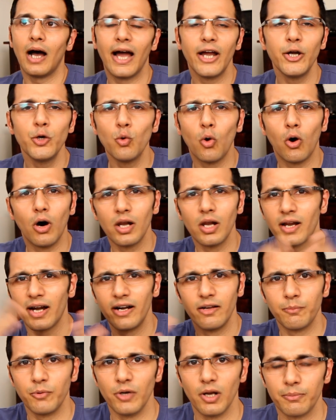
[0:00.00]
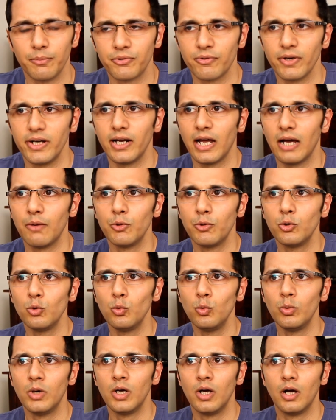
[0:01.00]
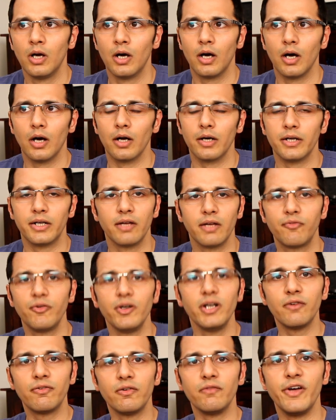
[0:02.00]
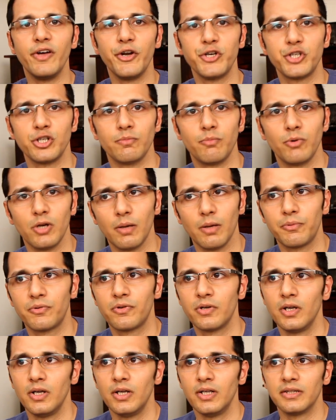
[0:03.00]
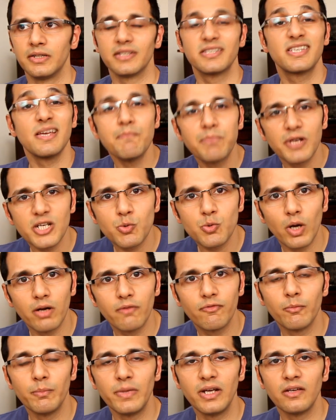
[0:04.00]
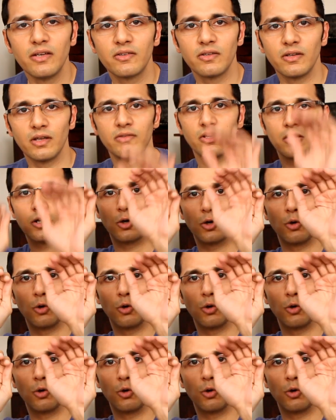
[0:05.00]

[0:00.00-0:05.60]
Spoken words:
I do all kind of pull-ups, right? I would do different variation of pull-ups. The simplest one for me is a